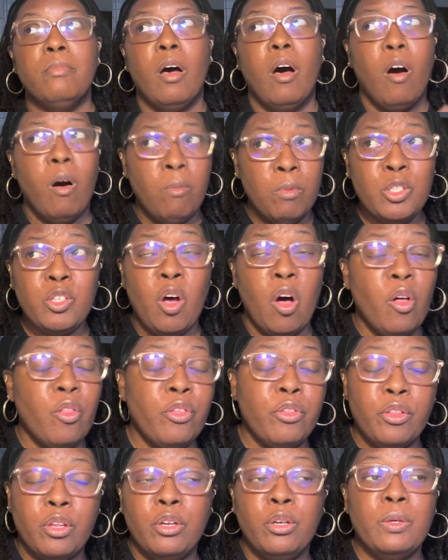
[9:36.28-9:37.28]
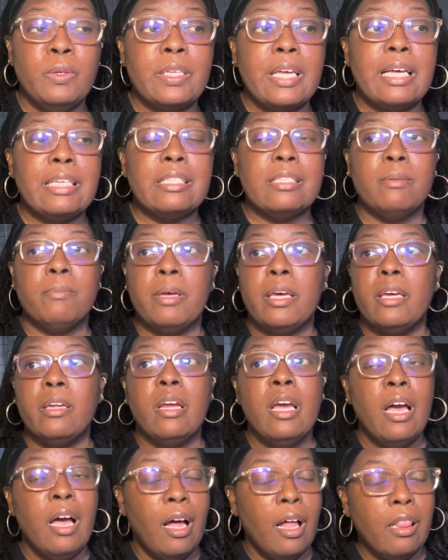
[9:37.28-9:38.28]
almost all of the New Testament,
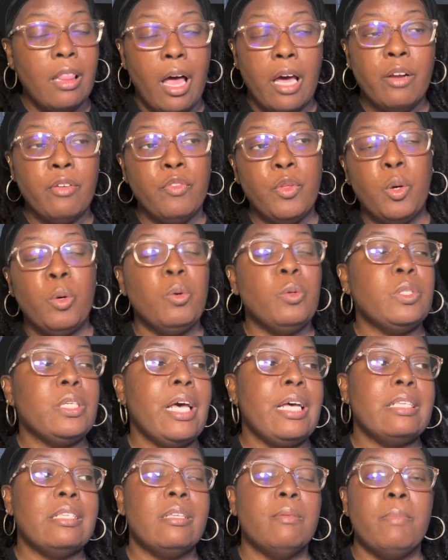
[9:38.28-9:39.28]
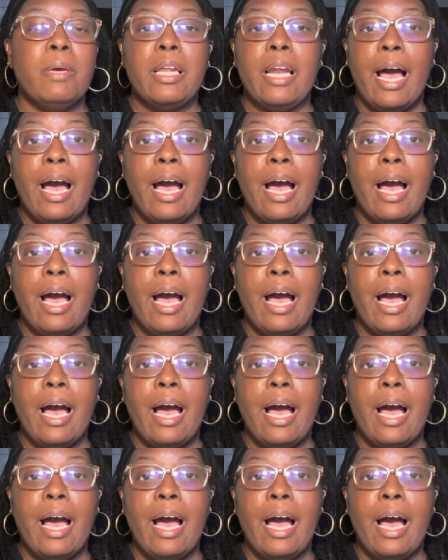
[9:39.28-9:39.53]
a lot of the Old Testament.